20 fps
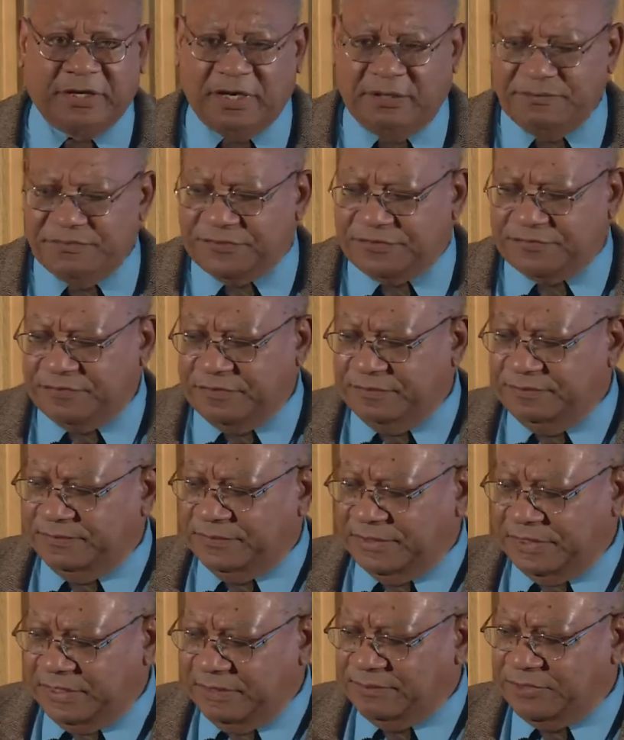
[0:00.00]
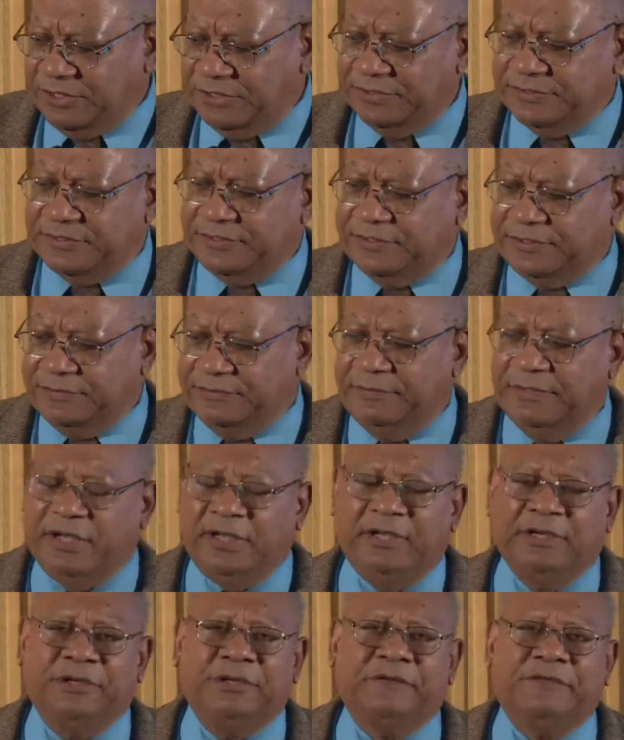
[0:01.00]
comes from, and I'm going to sort of
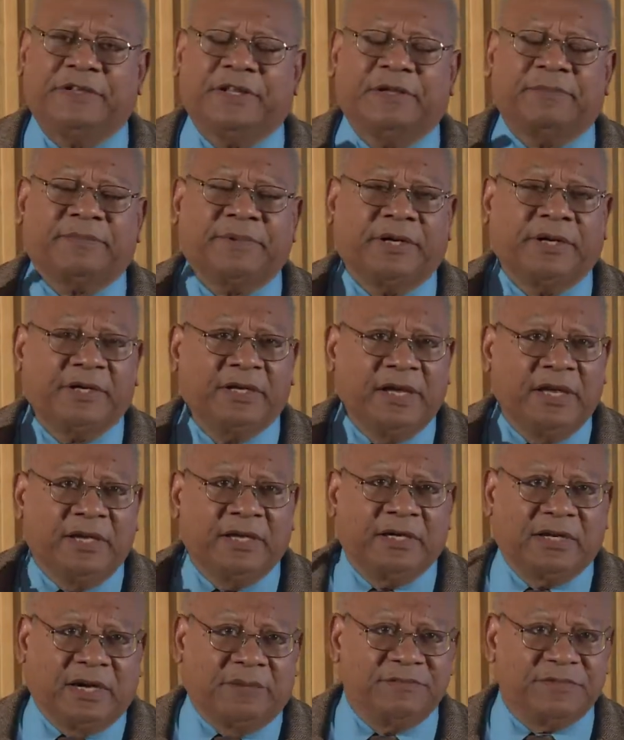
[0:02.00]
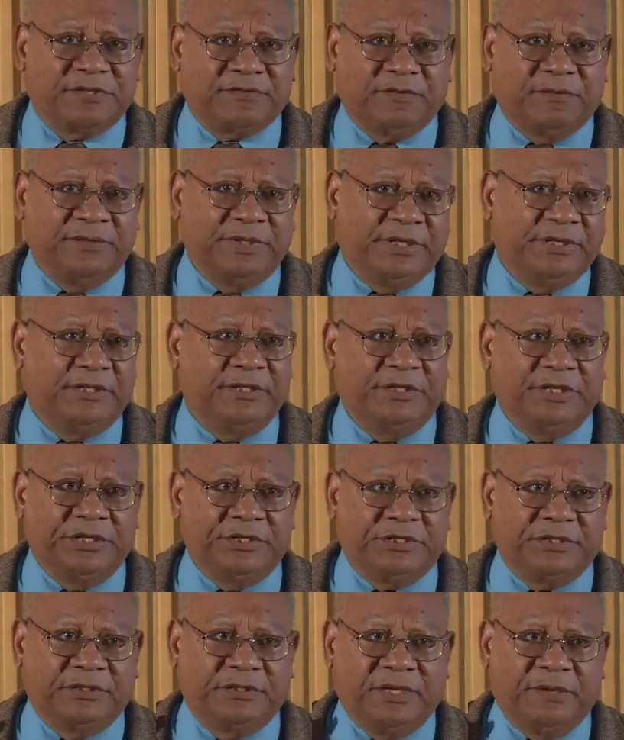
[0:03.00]
go over that part, comes from
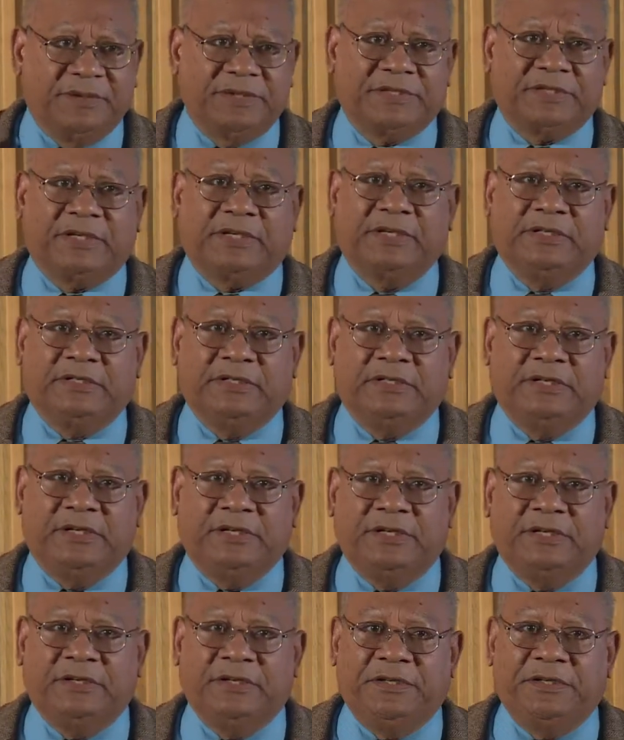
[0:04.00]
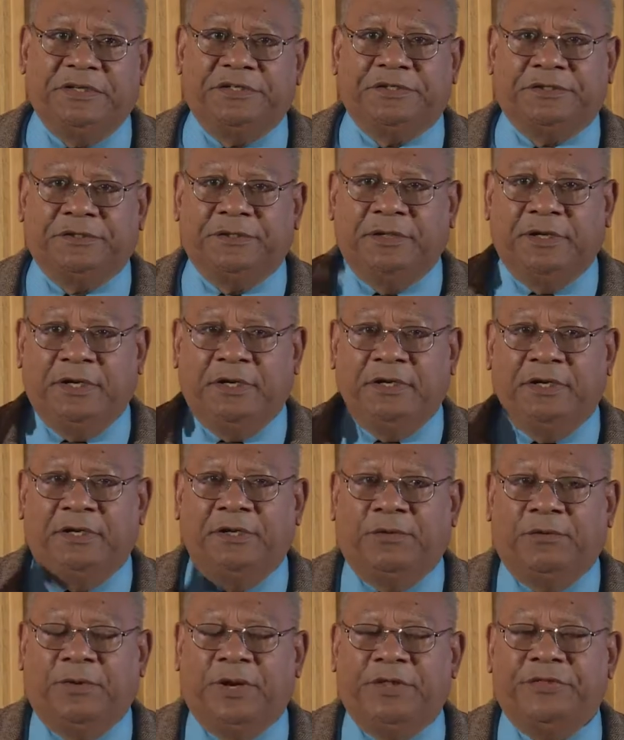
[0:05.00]
Indonesia, domesticated in Indonesia,
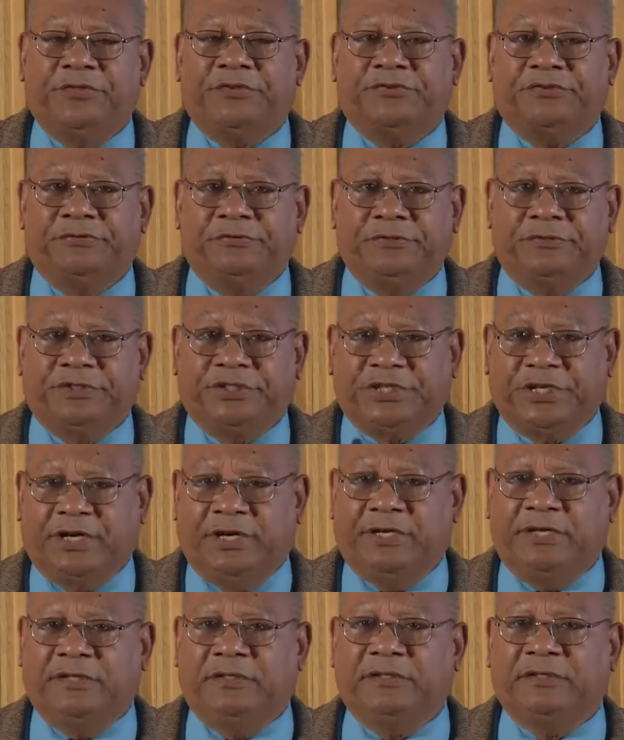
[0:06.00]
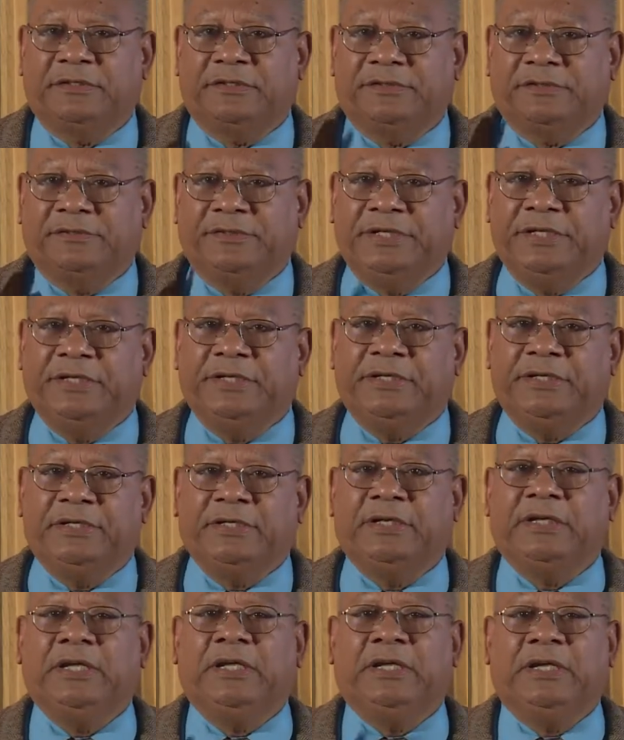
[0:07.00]
went through China, to
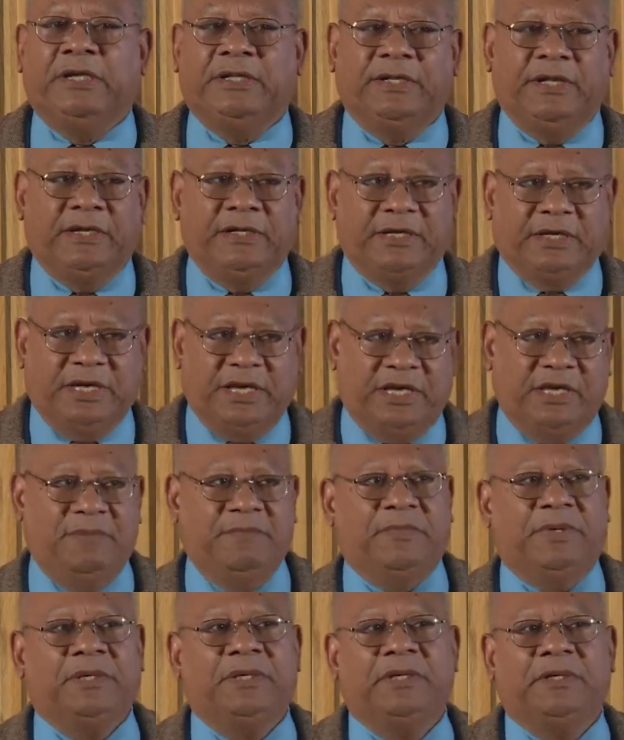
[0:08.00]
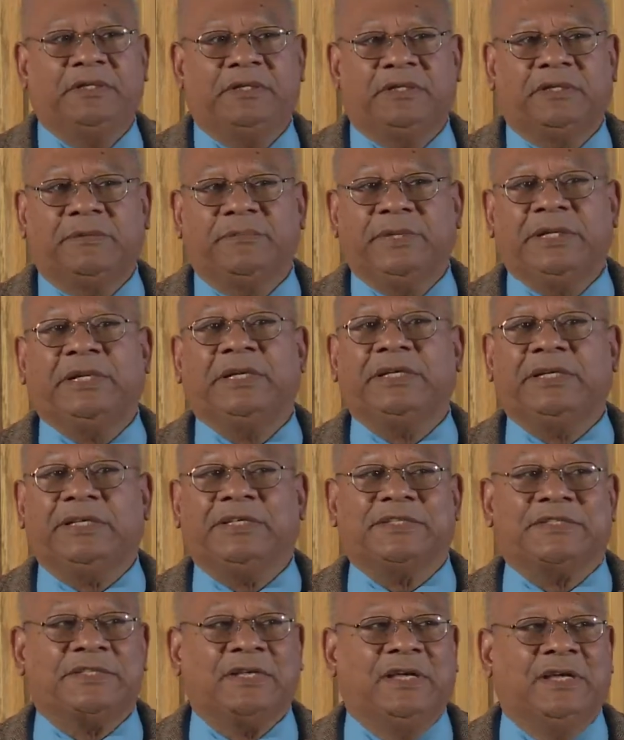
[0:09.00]
India, and then came to the Middle
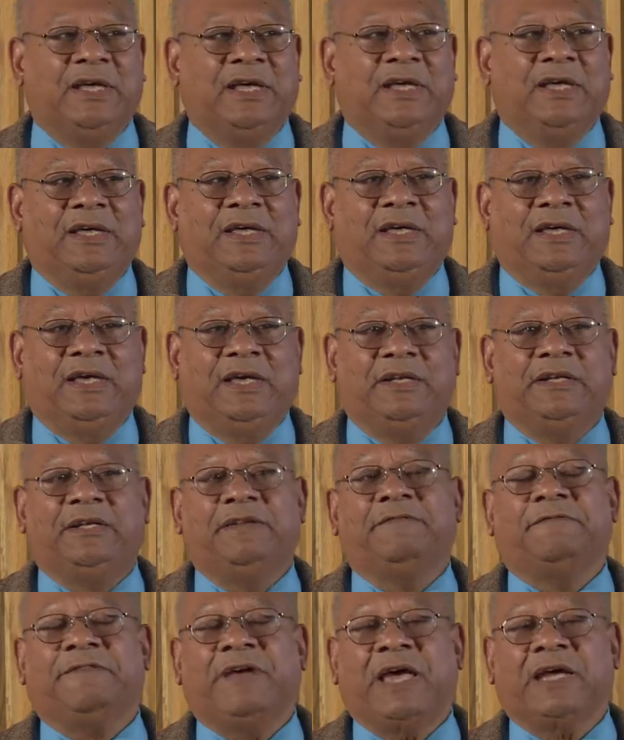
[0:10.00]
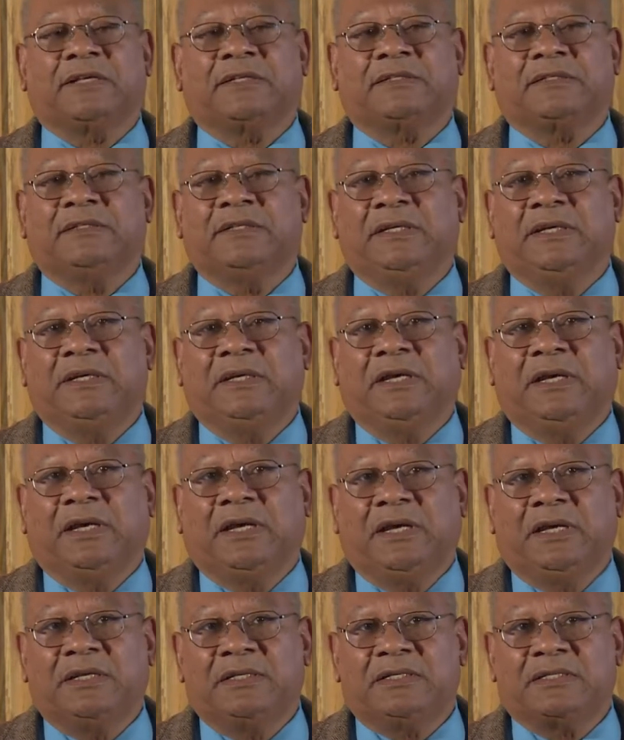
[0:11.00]
East. And in fact,
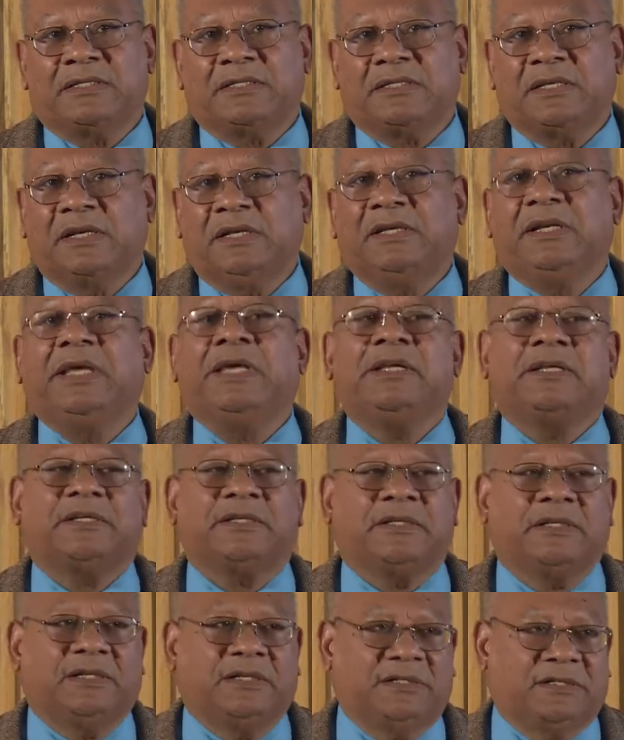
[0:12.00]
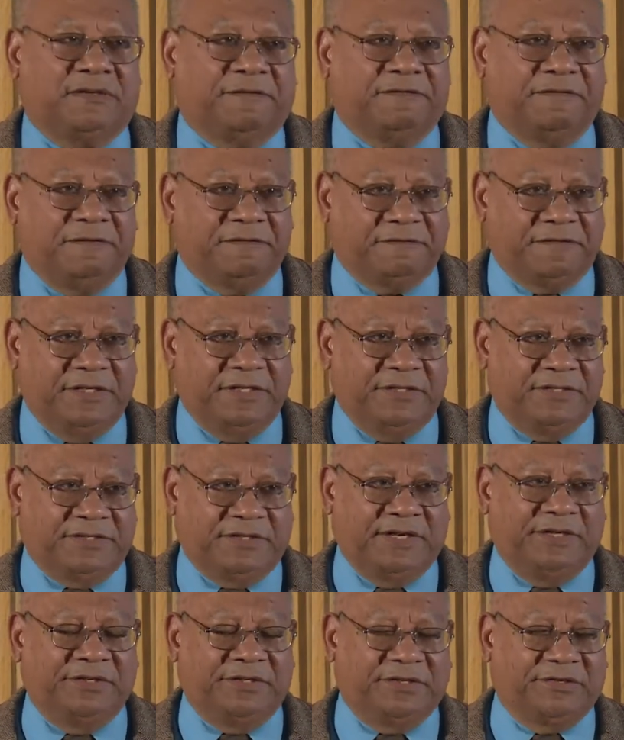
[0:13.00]
as late as the 15th
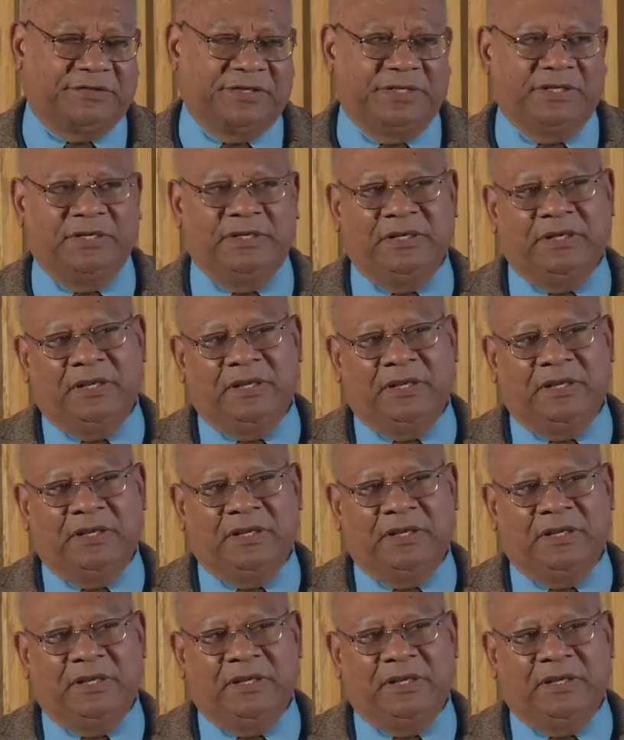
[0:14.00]
century,